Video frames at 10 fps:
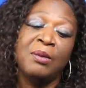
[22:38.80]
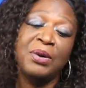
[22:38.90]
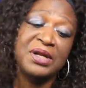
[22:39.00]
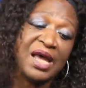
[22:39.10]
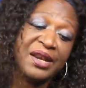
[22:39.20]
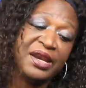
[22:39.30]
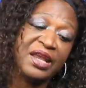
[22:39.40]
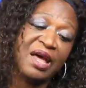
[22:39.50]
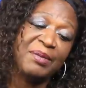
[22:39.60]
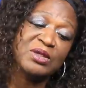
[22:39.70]
Put down in
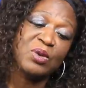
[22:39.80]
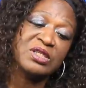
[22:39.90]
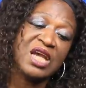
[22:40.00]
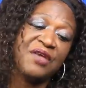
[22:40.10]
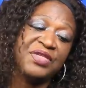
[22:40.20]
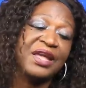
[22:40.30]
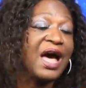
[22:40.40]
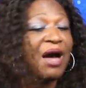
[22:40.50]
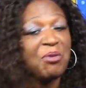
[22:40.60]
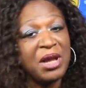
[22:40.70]
the comments what y'all think.
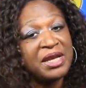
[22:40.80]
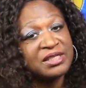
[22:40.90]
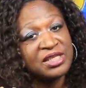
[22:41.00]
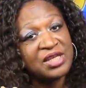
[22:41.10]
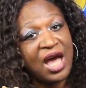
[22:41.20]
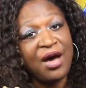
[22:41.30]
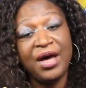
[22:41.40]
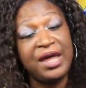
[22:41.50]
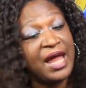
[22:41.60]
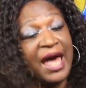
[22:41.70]
I read it to y'all,
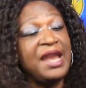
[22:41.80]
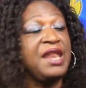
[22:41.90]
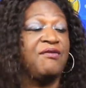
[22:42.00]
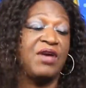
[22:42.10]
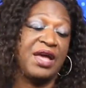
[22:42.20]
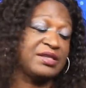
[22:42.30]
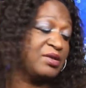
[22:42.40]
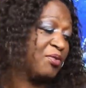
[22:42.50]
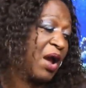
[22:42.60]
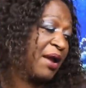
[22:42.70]
honey. I didn't even
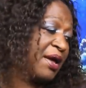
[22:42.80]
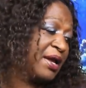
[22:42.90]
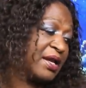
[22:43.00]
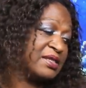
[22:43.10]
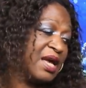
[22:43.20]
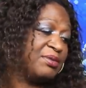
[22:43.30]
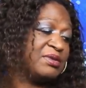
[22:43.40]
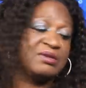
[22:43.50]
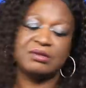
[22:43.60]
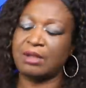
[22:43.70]
answer right, honey,
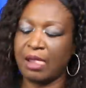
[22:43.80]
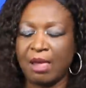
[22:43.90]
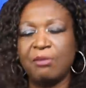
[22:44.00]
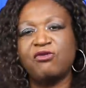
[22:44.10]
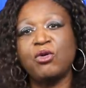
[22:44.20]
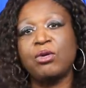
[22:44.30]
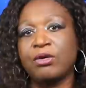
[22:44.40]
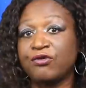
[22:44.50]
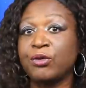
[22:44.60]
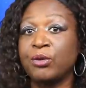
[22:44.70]
because I'm full
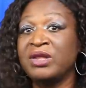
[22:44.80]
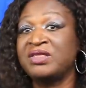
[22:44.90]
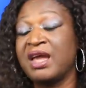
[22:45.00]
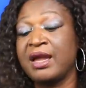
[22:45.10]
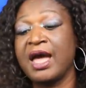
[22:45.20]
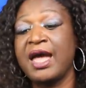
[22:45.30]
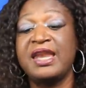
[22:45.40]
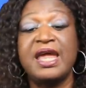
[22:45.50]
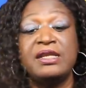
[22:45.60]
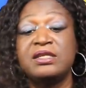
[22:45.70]
for one thing. I
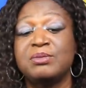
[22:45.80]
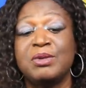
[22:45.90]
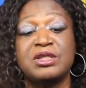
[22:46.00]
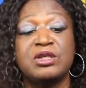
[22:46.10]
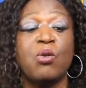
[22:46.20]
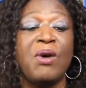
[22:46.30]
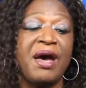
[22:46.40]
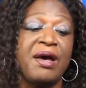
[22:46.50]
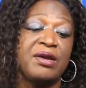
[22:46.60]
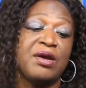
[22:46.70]
hadn't ate this much in a
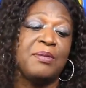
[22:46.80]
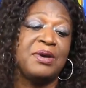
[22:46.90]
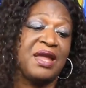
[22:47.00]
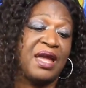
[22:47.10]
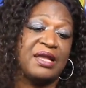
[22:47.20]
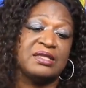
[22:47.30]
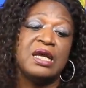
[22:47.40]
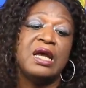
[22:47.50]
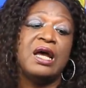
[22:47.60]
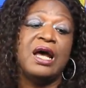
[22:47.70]
while, in a couple of days.
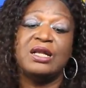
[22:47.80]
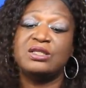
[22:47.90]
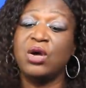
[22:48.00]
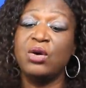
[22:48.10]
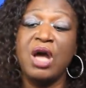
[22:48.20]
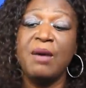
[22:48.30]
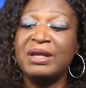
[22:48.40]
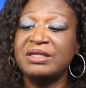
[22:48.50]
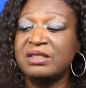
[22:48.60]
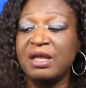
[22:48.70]
I told y'all
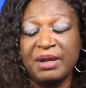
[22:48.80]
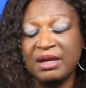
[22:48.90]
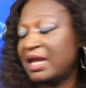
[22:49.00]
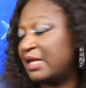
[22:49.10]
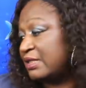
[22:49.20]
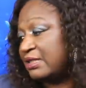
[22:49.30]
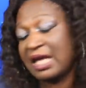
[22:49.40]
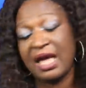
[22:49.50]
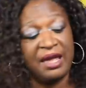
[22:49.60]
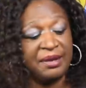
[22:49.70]
my stomach ain't the
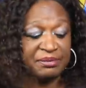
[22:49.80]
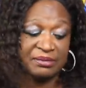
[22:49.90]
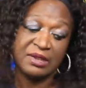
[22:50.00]
same.